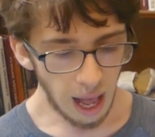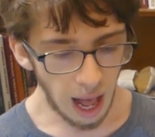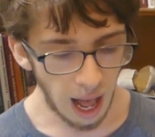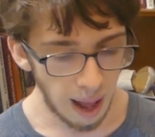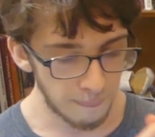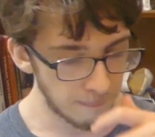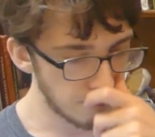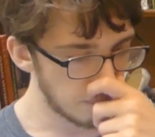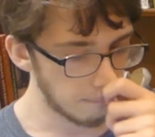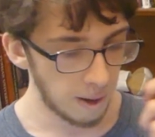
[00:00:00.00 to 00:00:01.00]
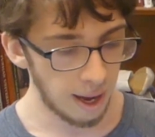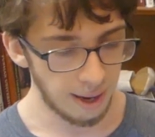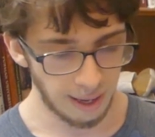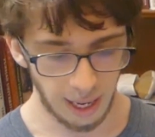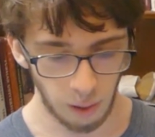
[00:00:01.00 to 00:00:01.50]

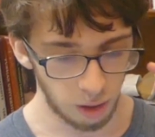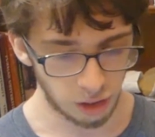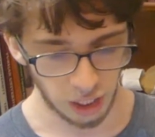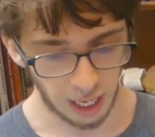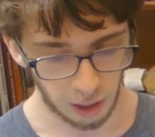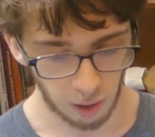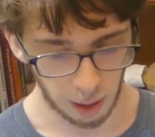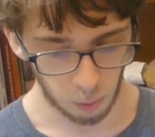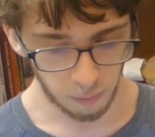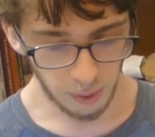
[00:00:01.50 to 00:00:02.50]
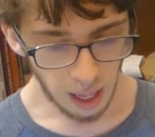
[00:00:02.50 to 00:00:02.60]
But it was incredible.